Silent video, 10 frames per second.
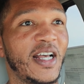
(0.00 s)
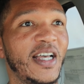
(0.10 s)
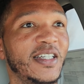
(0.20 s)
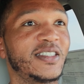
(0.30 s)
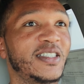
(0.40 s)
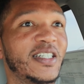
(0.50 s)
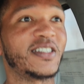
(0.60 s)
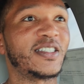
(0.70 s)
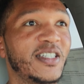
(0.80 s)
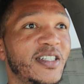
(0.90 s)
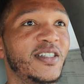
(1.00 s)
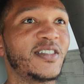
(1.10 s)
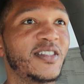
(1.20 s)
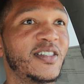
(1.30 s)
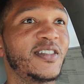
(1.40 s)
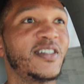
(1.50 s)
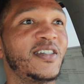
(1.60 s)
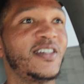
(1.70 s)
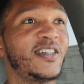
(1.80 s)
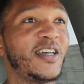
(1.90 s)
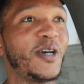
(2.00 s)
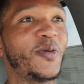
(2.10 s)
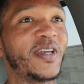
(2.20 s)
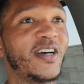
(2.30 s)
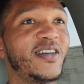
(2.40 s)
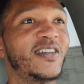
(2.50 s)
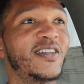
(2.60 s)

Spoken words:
and 60. There we go.